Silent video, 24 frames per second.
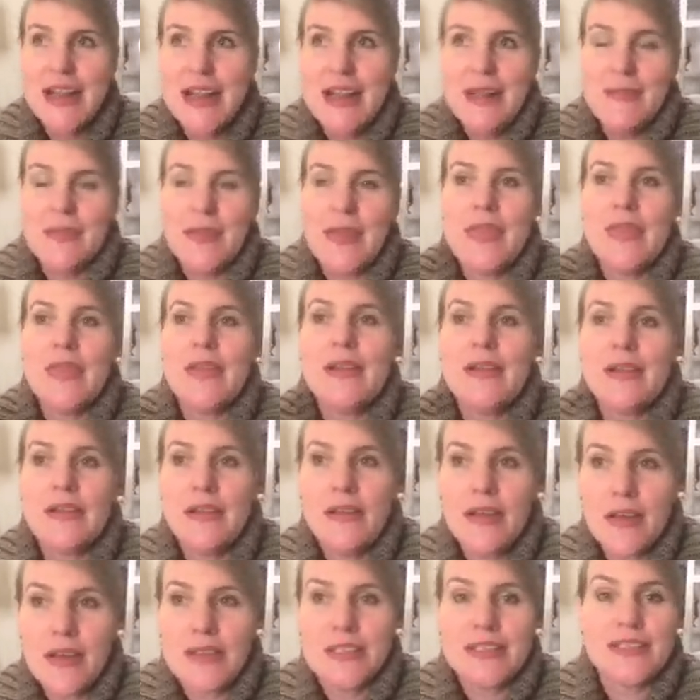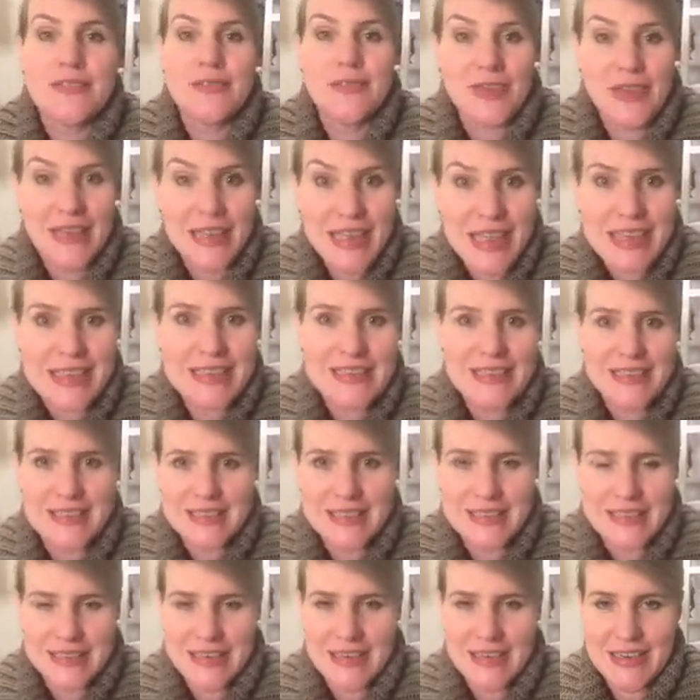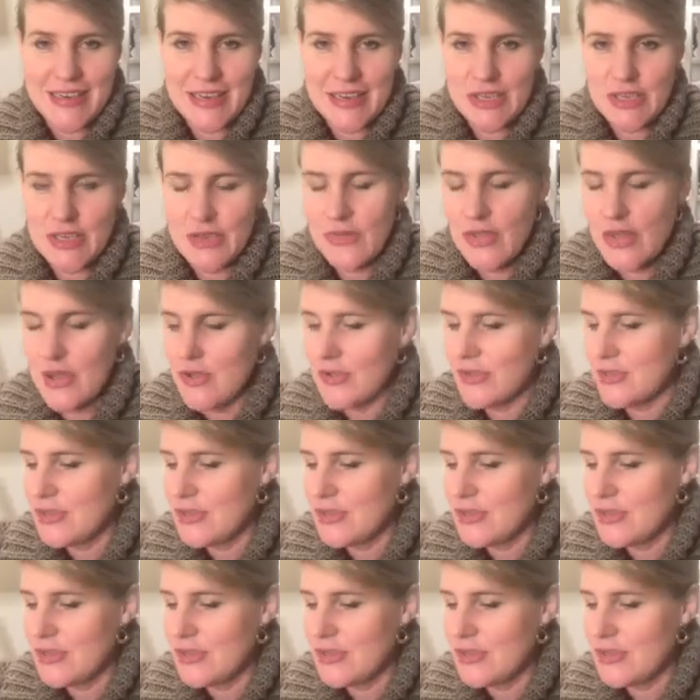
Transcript: then there are lots of letters in each of those.